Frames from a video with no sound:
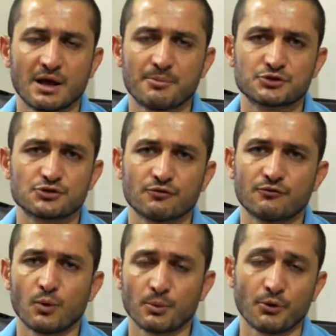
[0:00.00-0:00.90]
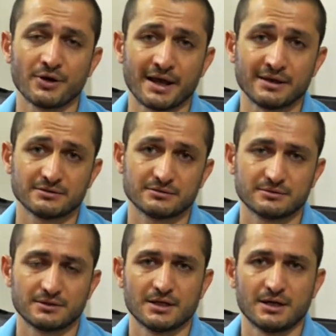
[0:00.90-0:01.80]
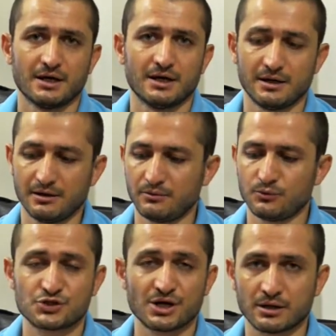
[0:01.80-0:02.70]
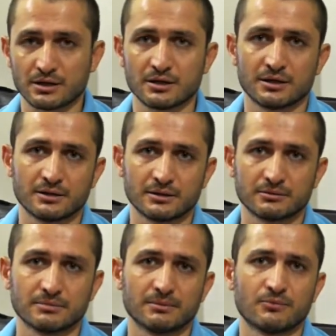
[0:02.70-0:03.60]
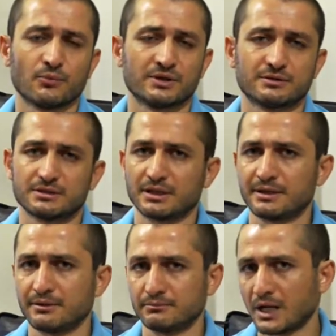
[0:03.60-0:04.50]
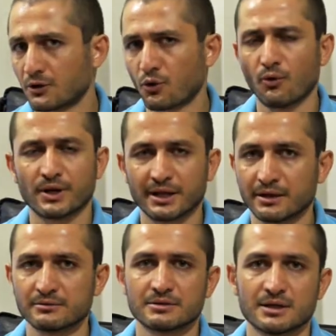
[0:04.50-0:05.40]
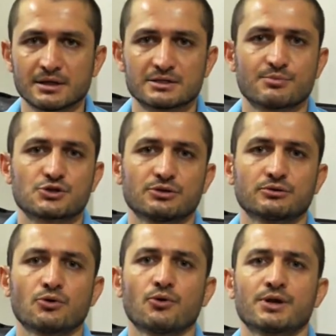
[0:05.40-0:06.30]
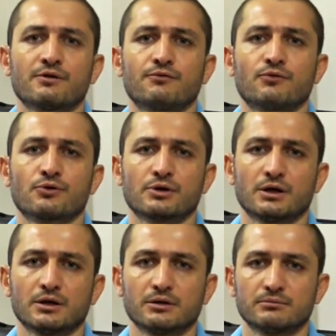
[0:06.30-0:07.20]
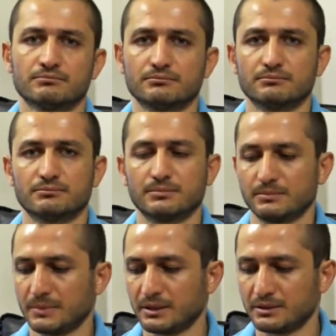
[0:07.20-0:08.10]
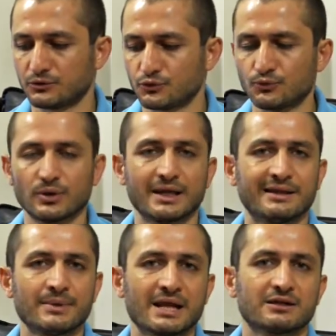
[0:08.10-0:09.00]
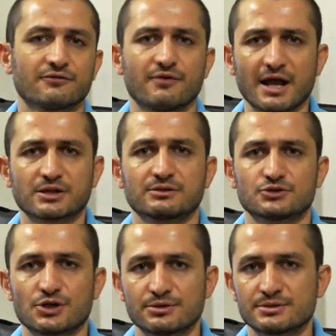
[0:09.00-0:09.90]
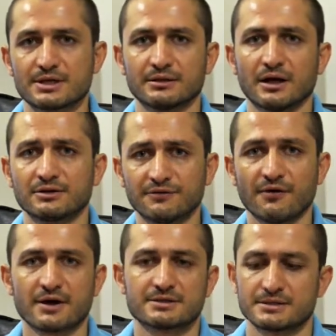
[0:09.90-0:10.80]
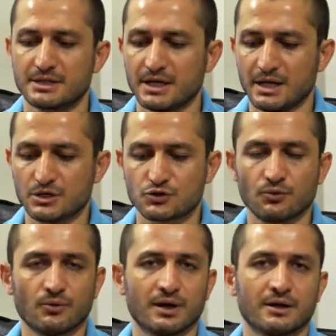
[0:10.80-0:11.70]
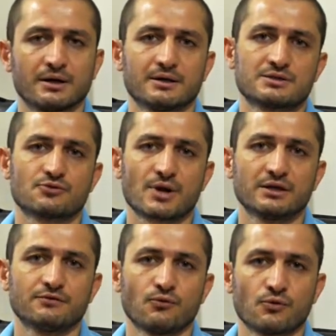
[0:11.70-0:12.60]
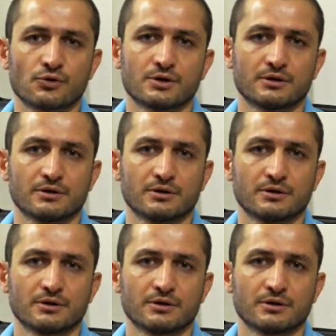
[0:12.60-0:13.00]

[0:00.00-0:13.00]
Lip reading: aperture of 1.8. which are with nano coating and special coating for to eliminate reflections and artifacts. So it's great for